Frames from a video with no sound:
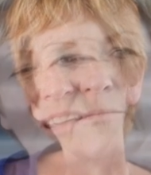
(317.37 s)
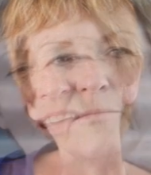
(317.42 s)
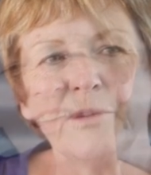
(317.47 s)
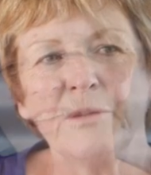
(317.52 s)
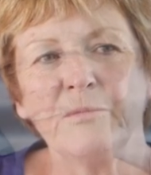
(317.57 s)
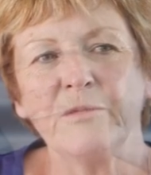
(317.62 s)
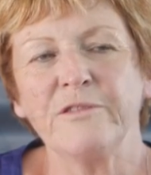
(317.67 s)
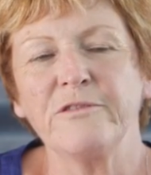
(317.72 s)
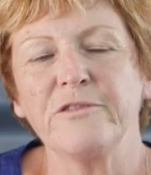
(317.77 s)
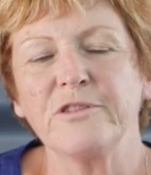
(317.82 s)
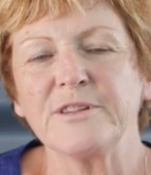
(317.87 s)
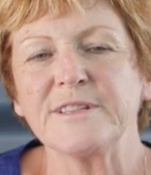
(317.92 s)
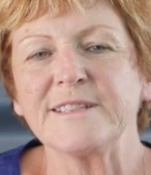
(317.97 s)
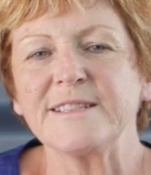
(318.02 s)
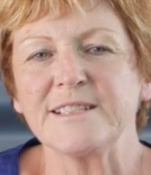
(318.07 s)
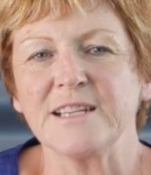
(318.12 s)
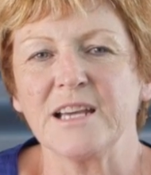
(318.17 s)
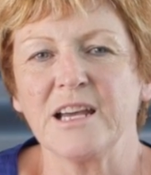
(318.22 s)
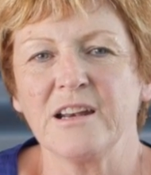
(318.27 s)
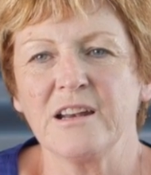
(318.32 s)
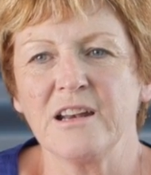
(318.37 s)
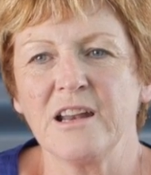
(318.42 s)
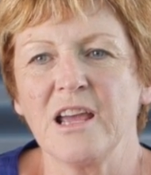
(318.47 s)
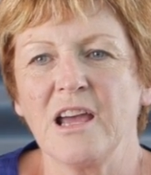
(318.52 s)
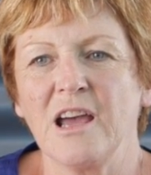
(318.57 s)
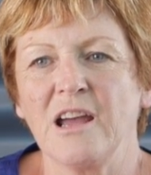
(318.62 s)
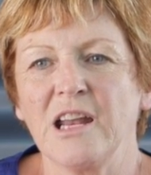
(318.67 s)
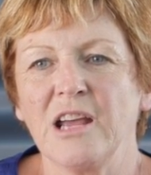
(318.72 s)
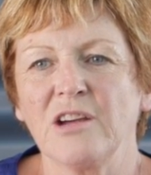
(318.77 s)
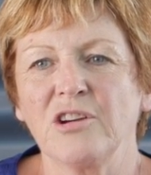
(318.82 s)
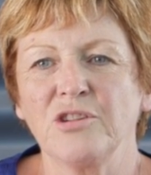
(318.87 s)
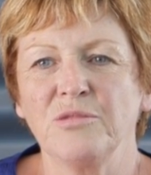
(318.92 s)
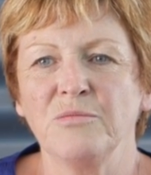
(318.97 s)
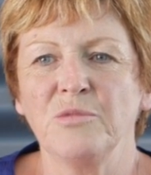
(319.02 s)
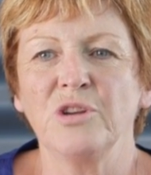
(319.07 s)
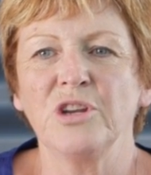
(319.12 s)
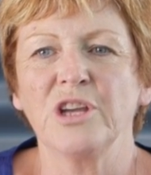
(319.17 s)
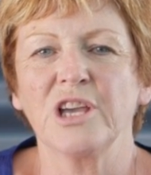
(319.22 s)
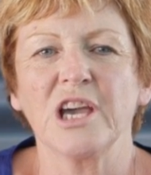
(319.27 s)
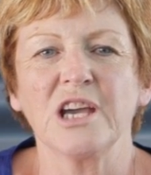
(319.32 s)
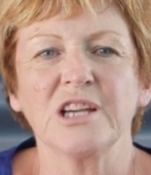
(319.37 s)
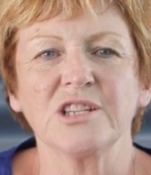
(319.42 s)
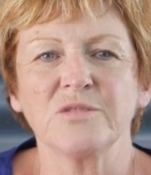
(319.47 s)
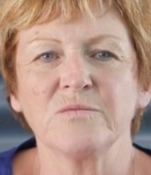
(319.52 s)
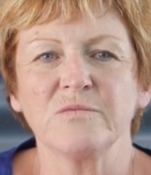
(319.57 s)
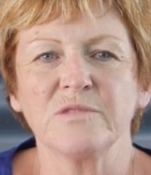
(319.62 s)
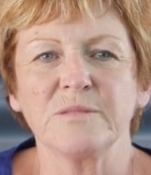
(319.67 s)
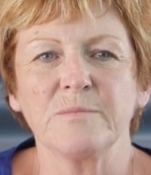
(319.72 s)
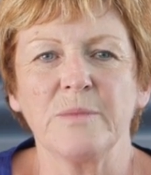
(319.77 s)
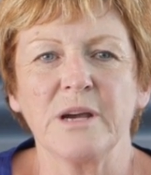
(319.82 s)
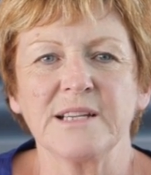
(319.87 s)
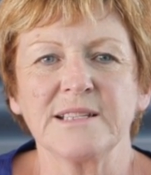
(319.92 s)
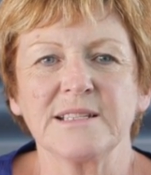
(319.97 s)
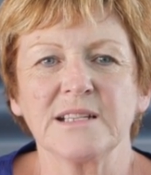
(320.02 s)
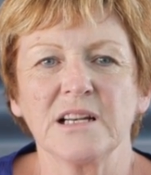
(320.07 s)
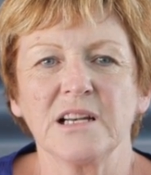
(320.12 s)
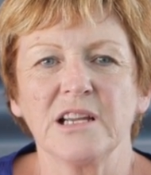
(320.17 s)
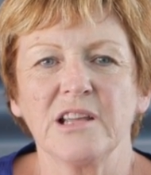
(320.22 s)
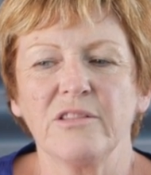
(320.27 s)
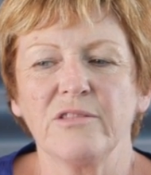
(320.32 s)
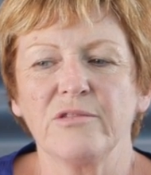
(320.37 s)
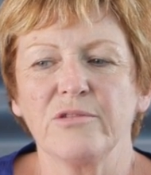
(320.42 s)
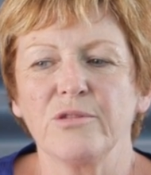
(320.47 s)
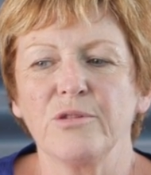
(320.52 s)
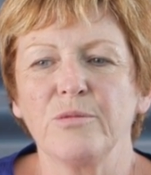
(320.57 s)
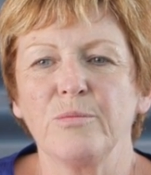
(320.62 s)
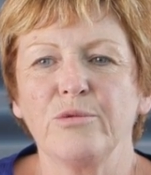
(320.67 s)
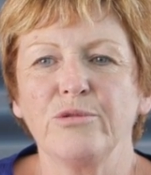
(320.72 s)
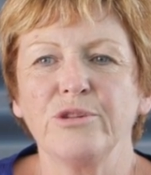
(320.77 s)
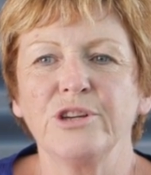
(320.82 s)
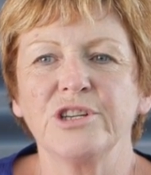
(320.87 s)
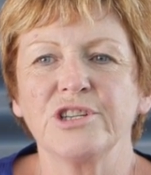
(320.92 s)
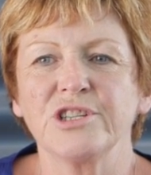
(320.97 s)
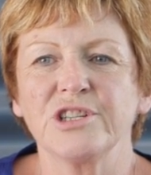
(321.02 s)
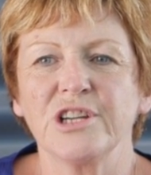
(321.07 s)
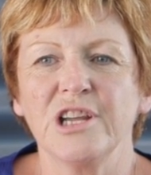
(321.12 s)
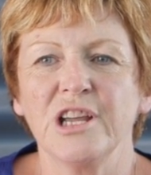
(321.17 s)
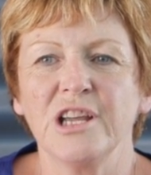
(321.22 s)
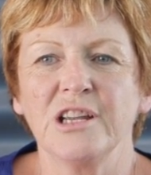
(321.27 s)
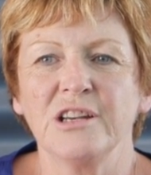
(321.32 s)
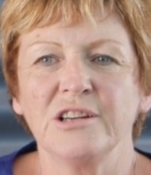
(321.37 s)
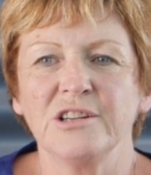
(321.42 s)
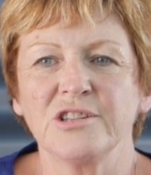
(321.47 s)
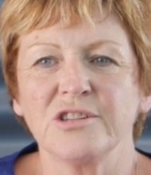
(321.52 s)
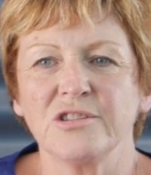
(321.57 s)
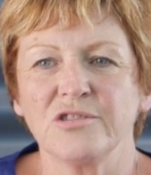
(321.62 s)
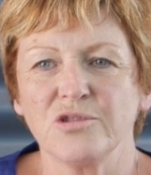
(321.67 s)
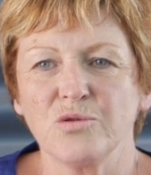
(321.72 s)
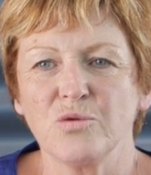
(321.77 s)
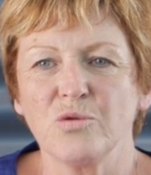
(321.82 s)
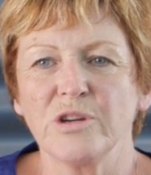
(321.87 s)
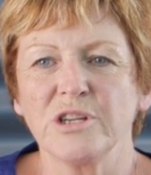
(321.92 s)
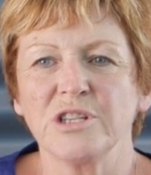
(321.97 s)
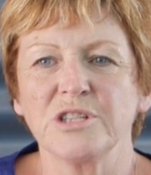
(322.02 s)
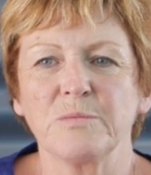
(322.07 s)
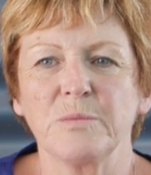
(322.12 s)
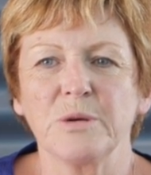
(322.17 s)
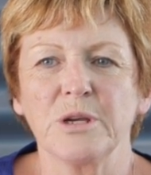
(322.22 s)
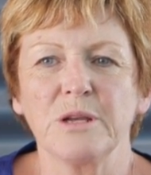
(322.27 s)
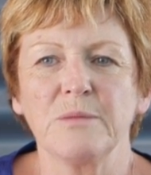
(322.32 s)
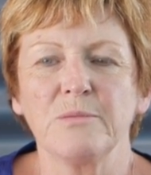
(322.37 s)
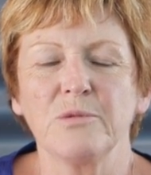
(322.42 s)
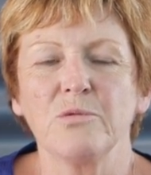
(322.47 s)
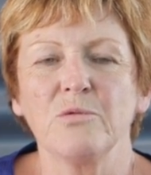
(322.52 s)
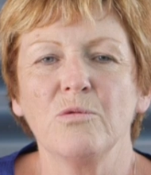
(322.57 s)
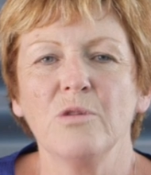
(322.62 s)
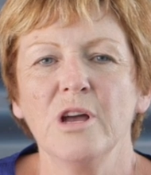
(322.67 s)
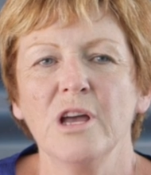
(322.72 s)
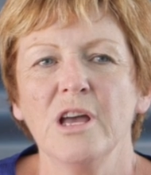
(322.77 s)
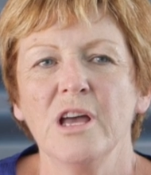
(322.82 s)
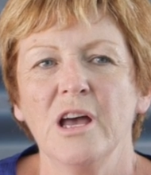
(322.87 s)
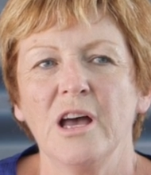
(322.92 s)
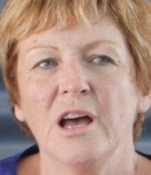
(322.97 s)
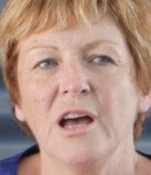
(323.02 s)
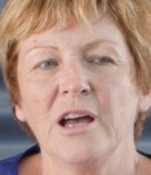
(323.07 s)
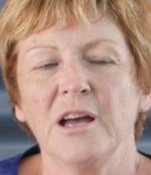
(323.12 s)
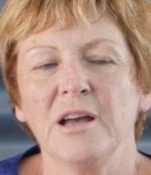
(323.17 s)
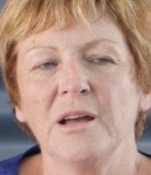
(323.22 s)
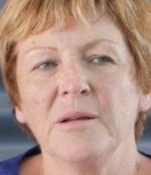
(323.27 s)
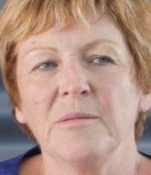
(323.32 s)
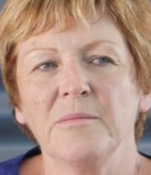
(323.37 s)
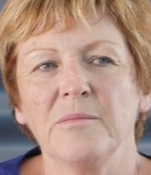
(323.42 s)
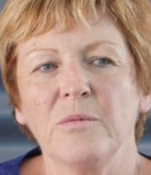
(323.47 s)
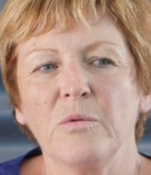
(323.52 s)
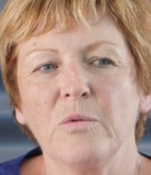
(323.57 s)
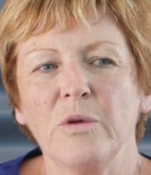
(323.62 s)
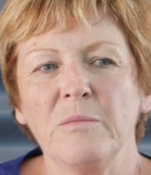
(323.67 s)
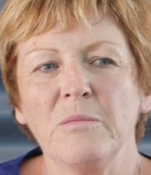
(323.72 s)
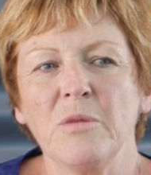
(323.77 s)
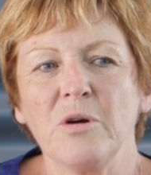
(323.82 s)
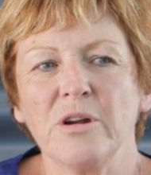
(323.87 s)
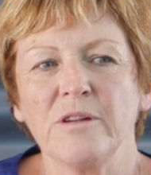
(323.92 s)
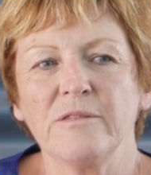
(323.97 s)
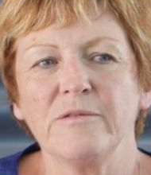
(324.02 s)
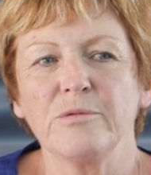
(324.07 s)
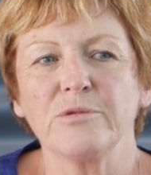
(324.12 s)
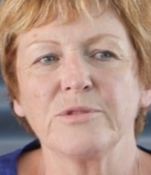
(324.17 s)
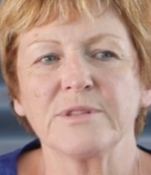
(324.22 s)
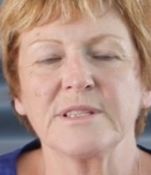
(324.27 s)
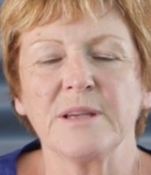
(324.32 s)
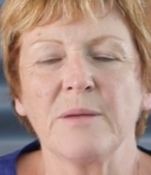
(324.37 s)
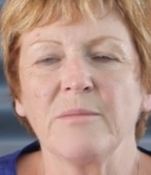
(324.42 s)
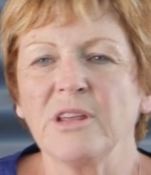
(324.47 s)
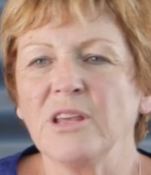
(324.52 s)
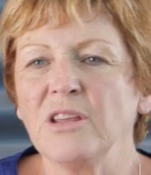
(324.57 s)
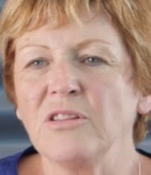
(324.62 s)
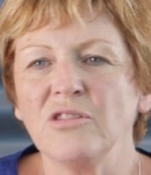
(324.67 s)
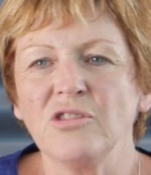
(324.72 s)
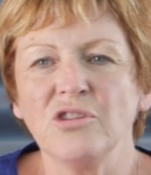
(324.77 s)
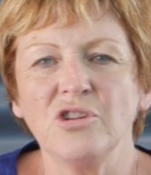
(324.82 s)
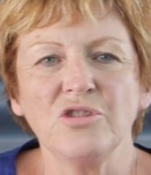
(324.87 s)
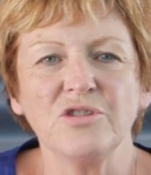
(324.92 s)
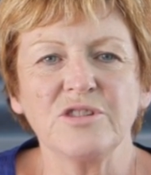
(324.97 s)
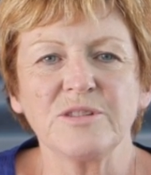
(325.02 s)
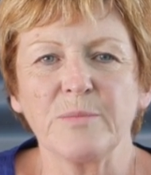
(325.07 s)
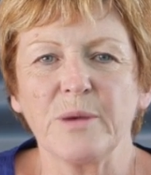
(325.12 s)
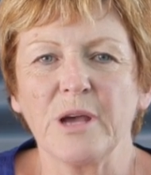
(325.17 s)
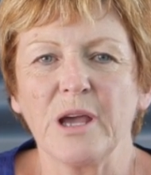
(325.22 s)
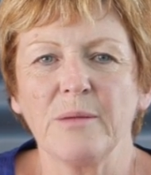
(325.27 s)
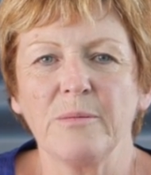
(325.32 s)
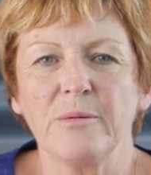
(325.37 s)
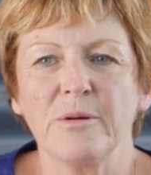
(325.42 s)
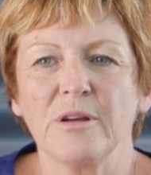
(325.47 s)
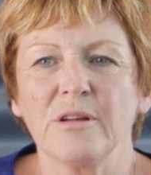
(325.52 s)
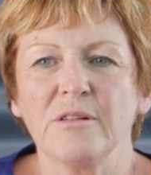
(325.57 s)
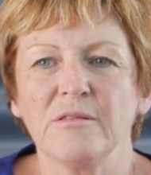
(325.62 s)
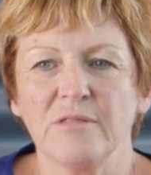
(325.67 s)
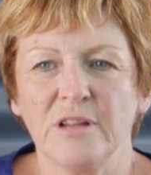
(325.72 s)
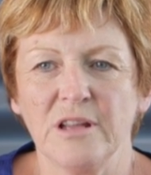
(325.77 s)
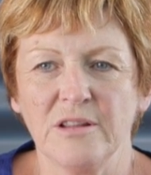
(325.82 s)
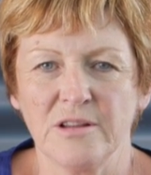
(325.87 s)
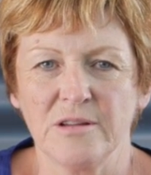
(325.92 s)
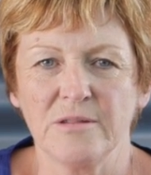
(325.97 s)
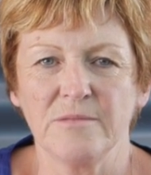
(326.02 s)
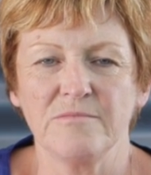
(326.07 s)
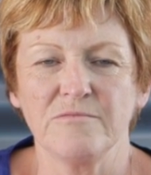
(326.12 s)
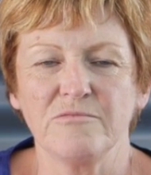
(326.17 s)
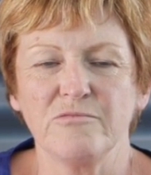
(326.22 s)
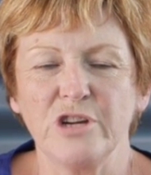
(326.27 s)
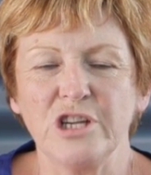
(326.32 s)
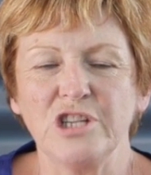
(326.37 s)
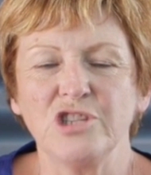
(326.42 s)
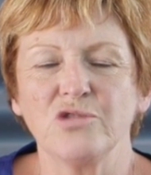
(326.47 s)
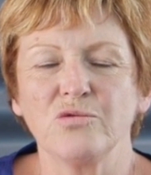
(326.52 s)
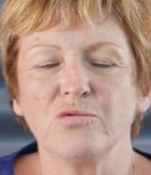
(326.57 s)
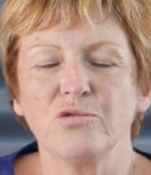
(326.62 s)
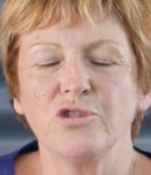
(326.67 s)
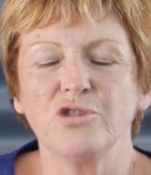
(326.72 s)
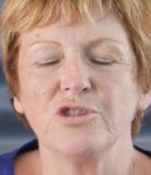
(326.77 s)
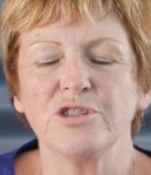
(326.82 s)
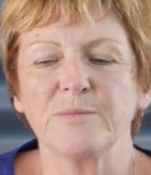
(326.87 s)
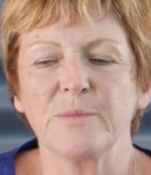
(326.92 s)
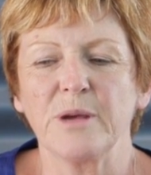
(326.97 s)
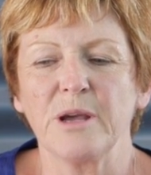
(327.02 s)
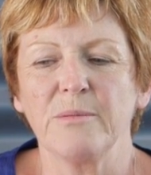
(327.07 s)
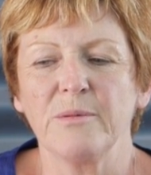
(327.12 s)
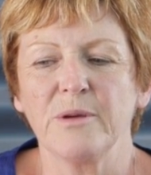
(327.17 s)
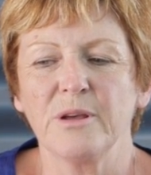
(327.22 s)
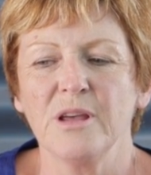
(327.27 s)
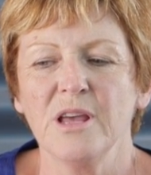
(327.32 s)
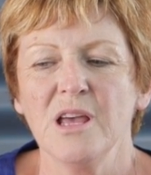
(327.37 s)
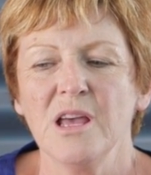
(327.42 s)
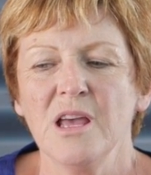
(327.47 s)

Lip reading: When we first started out, our communication was basically through print and talking to people. We might have put something in the newspaper, the regional newspaper.